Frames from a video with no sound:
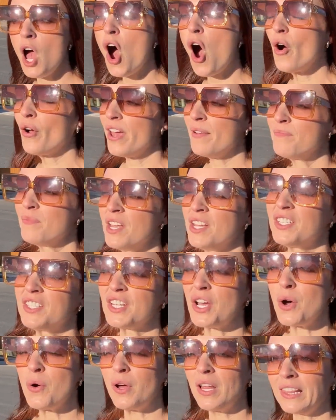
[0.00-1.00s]
Okay,
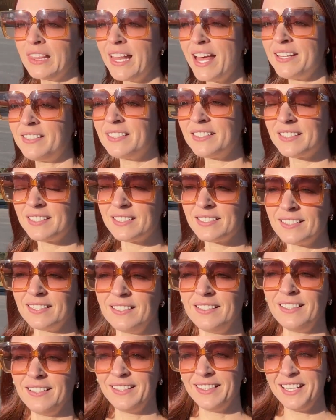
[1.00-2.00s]
so let's
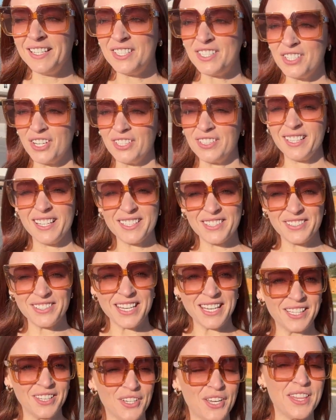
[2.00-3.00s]
start. Let's go
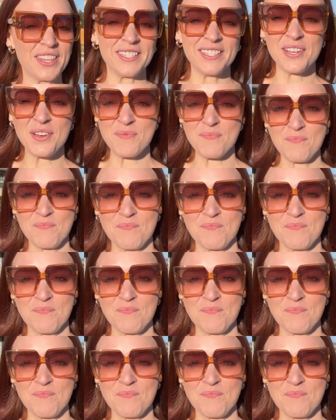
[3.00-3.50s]
take a look at this home.